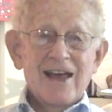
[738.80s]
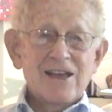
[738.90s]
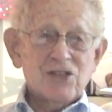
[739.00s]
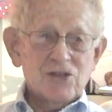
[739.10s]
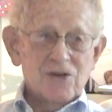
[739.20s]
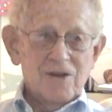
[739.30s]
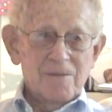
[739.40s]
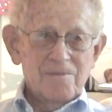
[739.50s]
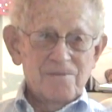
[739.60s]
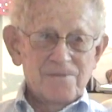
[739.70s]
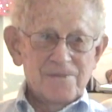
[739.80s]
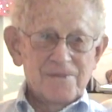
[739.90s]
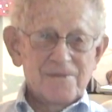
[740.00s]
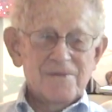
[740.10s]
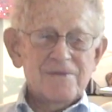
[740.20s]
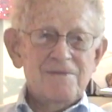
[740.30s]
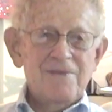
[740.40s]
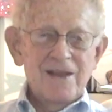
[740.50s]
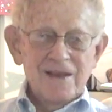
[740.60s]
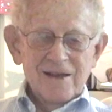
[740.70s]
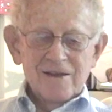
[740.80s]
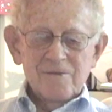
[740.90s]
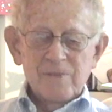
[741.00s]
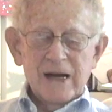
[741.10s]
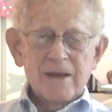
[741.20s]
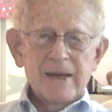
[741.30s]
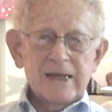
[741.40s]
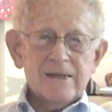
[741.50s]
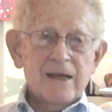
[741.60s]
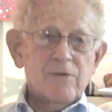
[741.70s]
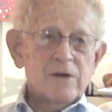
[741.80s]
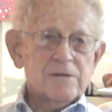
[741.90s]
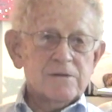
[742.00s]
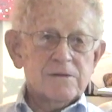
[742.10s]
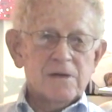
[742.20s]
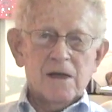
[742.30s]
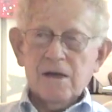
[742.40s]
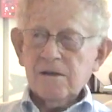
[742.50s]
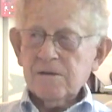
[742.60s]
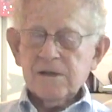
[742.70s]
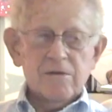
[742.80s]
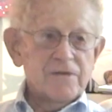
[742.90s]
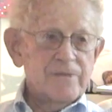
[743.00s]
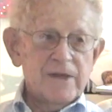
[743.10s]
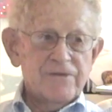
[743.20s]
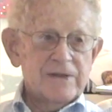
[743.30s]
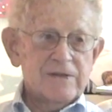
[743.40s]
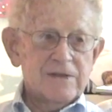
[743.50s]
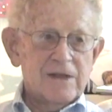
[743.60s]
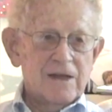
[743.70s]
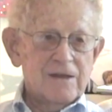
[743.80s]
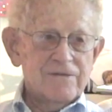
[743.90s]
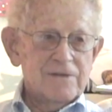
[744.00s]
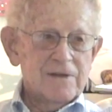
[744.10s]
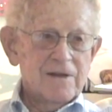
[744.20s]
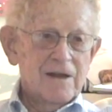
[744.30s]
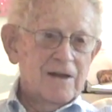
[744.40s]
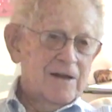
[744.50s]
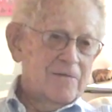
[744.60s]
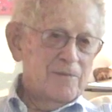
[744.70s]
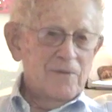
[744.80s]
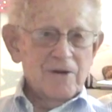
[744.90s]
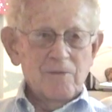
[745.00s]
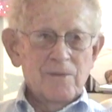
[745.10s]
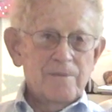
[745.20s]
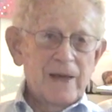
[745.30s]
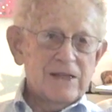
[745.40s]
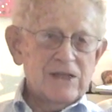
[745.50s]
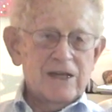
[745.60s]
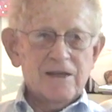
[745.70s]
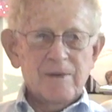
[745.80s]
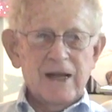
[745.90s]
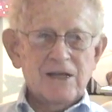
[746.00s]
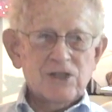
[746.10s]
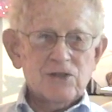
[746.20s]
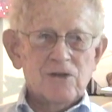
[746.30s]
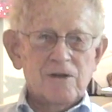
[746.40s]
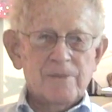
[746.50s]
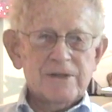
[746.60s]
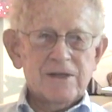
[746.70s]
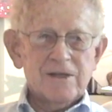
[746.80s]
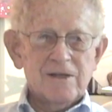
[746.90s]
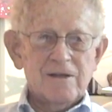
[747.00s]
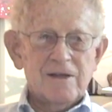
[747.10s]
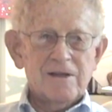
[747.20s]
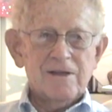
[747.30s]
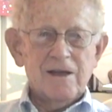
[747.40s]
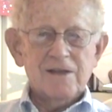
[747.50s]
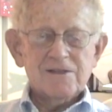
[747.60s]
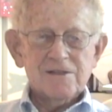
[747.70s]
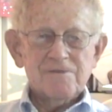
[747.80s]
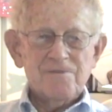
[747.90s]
Answer Sholem. But I mean, they weren't, they were from different, more Beth Jacob and Answer Sholem particularly, yes.